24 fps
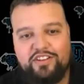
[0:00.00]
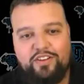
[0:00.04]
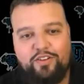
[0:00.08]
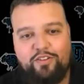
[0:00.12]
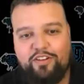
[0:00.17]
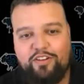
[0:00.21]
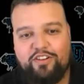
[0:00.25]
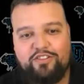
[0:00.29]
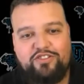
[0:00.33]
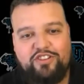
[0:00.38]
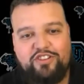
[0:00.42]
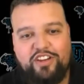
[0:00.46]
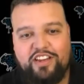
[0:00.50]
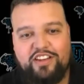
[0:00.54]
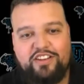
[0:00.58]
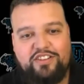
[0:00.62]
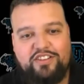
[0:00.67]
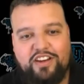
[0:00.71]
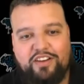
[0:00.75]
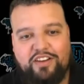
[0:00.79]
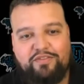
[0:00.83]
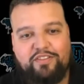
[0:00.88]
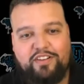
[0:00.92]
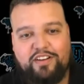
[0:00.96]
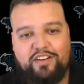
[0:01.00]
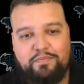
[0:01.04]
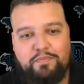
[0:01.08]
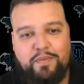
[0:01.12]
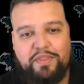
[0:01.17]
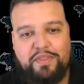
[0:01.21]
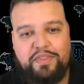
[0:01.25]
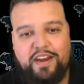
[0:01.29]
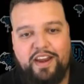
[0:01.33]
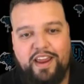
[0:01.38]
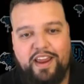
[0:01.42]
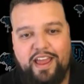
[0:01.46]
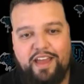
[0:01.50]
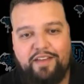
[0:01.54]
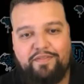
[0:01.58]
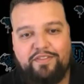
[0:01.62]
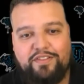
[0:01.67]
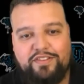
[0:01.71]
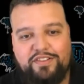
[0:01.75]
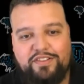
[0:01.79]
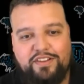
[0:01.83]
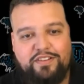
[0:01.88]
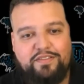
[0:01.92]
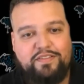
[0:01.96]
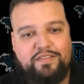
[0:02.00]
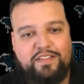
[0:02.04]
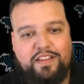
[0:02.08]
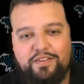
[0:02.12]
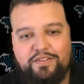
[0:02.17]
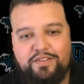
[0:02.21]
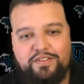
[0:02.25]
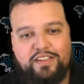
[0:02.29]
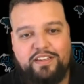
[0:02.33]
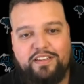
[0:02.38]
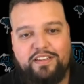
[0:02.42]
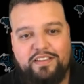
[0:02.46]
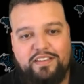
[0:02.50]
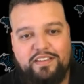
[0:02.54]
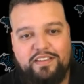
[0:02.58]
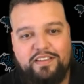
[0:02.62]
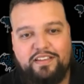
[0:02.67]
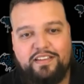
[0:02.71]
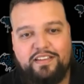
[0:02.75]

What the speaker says: oil change every month and a half or so, and that was it.